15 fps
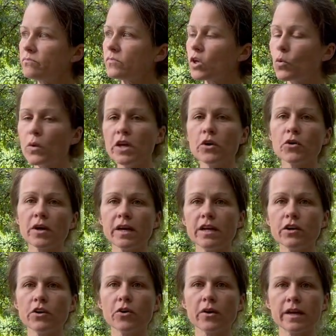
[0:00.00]
We are
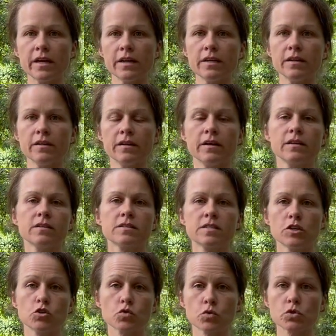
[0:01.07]
here in
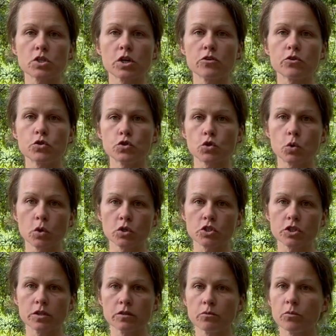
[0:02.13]
central southern
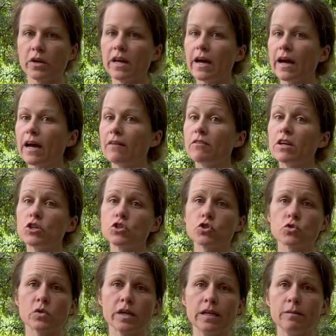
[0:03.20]
Georgia. We have
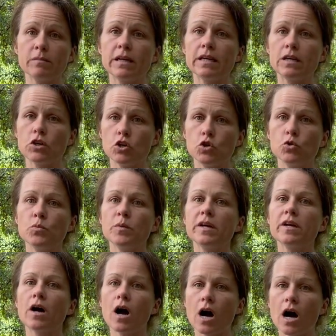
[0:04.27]
extremely
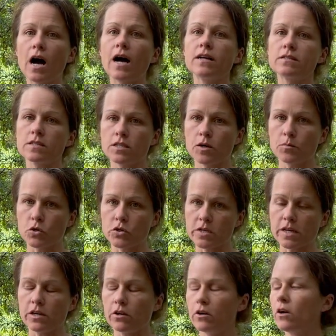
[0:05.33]
humid, hot summers
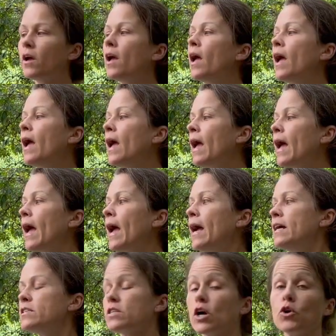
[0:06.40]
here.
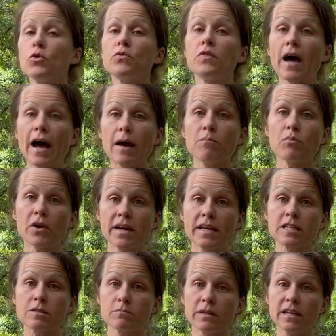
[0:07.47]
So that
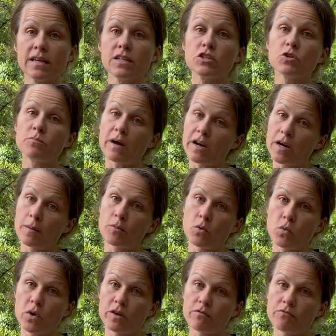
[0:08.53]
brings me to my number
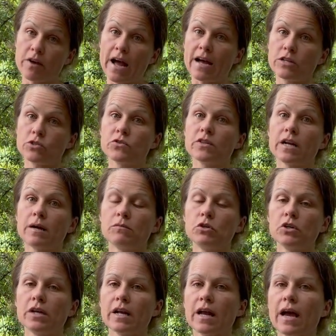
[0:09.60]
one factor that I'm
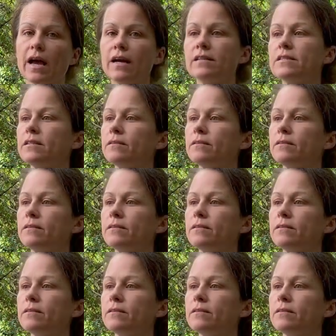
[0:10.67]
looking at.